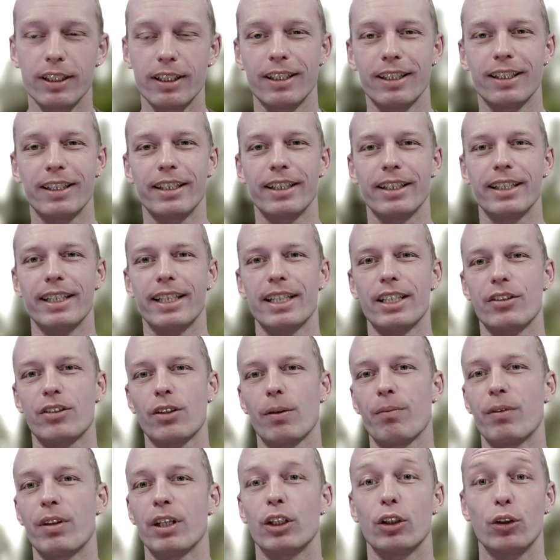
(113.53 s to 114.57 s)
is
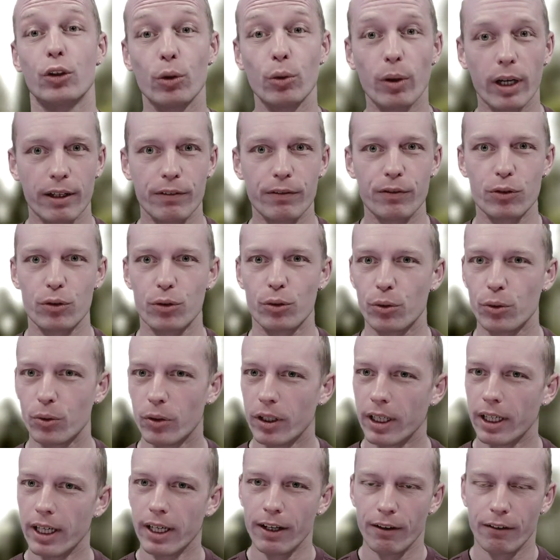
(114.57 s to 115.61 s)
something you have to
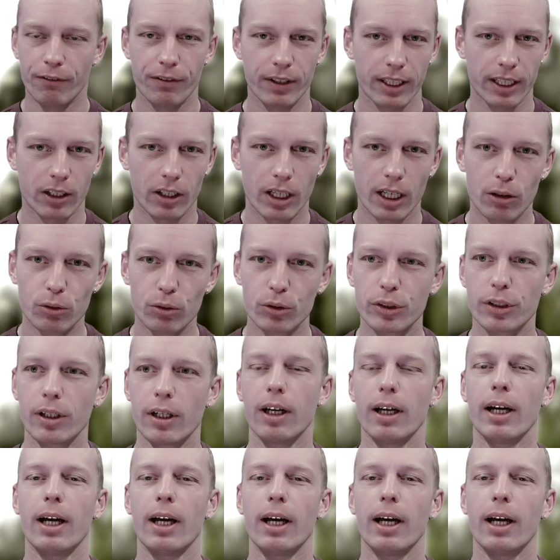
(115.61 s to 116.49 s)
figure out,